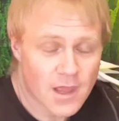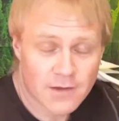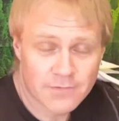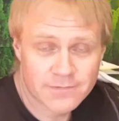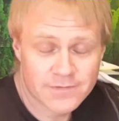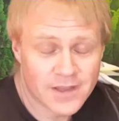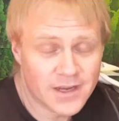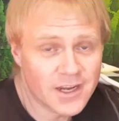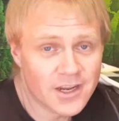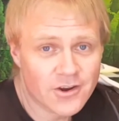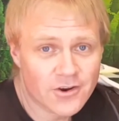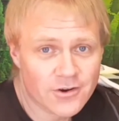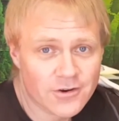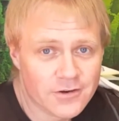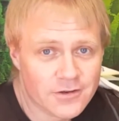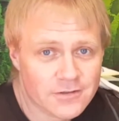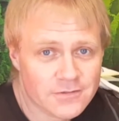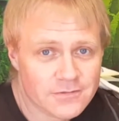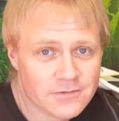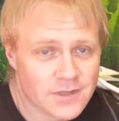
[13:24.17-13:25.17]
of
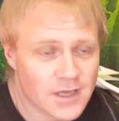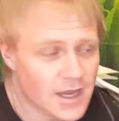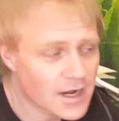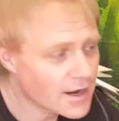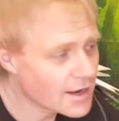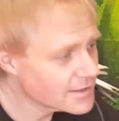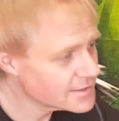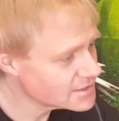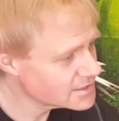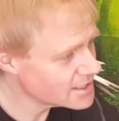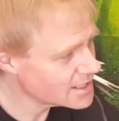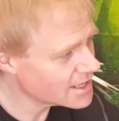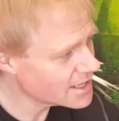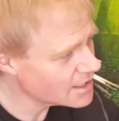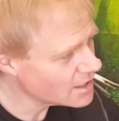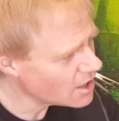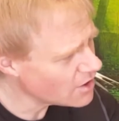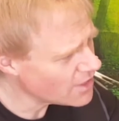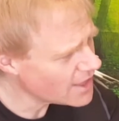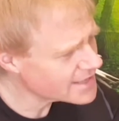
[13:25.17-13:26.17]
vinegar, and I was
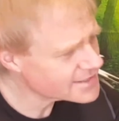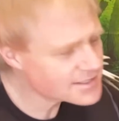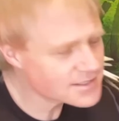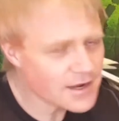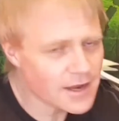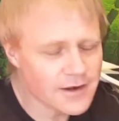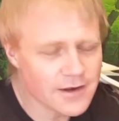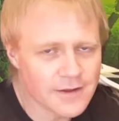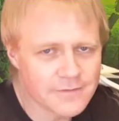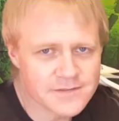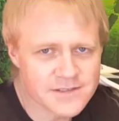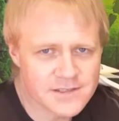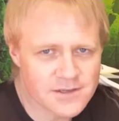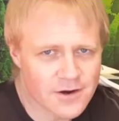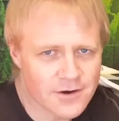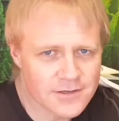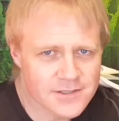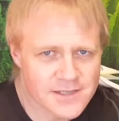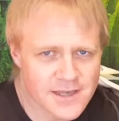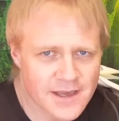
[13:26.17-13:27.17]
thinking, oh, that's not enough
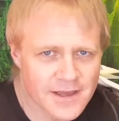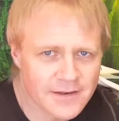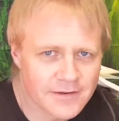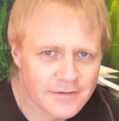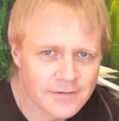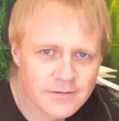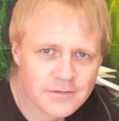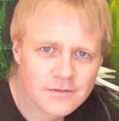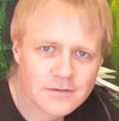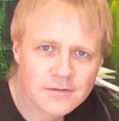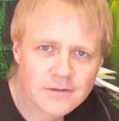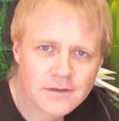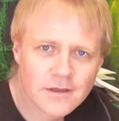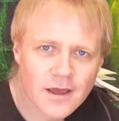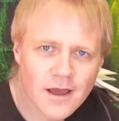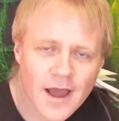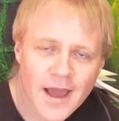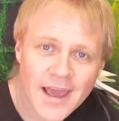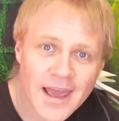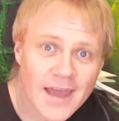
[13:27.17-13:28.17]
Star San.
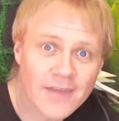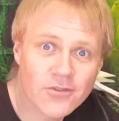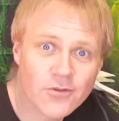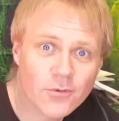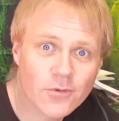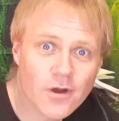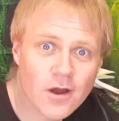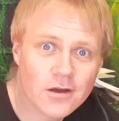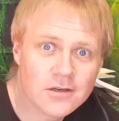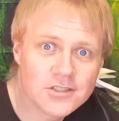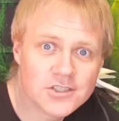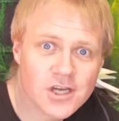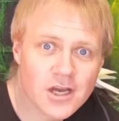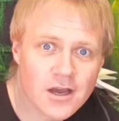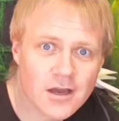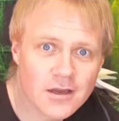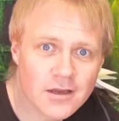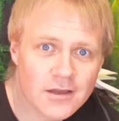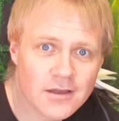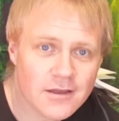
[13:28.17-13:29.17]
I had the wrong
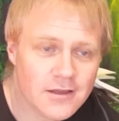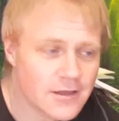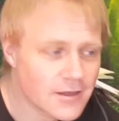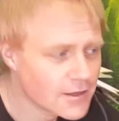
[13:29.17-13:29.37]
jug.